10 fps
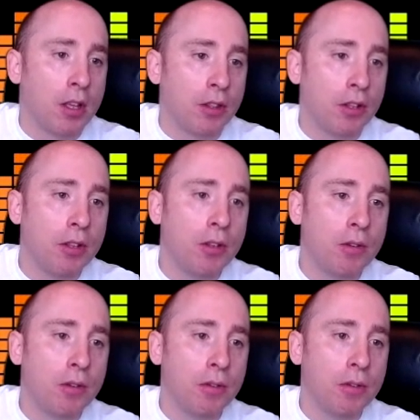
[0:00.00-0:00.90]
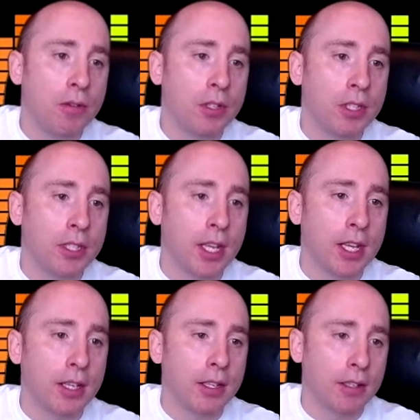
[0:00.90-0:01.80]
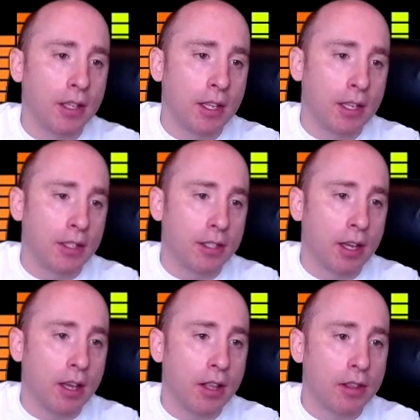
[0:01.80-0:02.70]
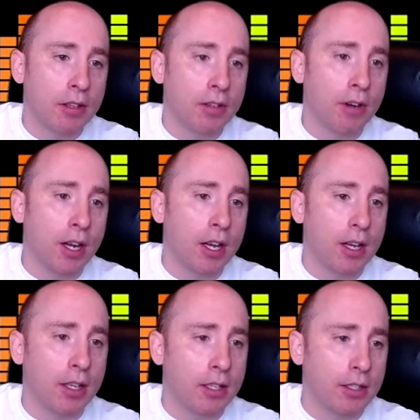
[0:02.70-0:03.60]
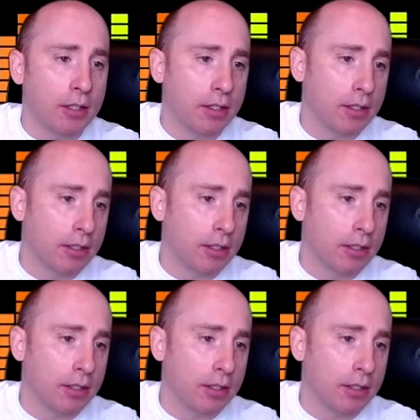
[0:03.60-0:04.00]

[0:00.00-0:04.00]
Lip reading: The lunatic is on the grass,